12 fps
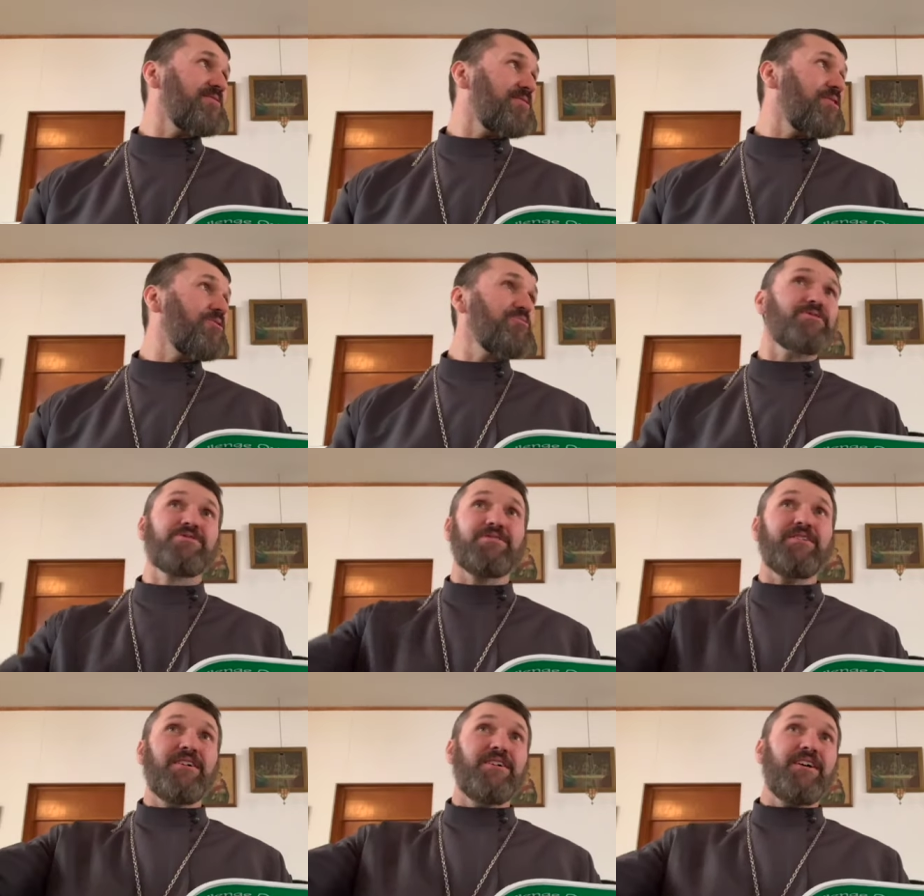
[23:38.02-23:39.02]
you know, just
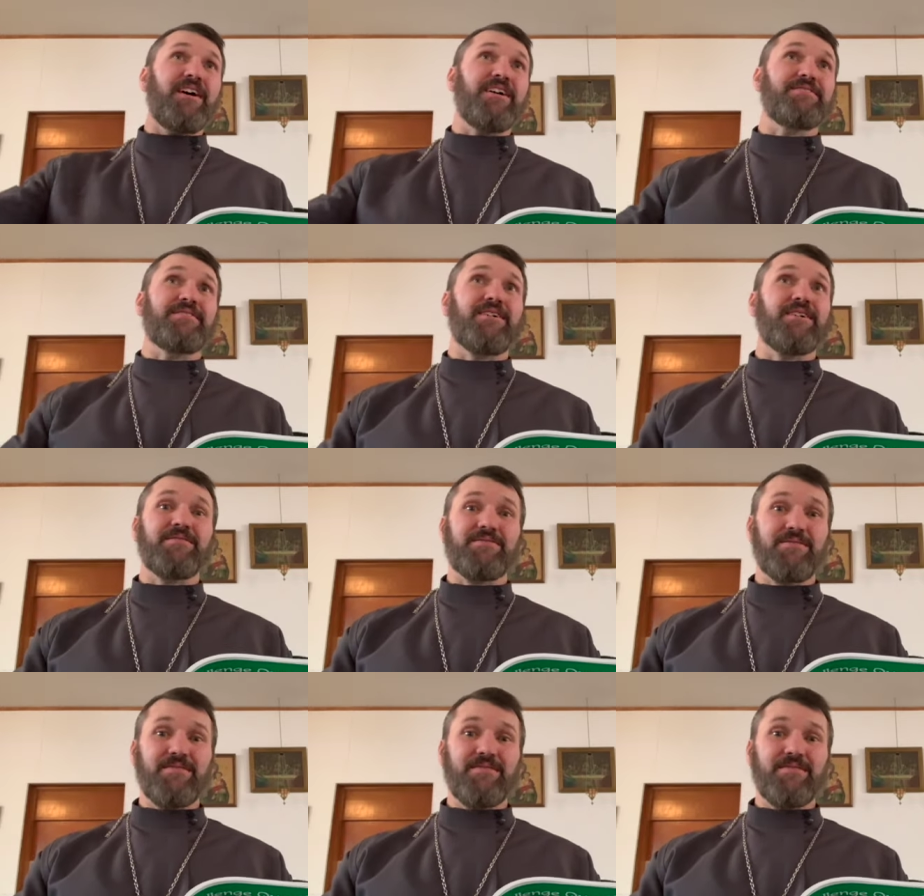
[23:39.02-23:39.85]
as uh,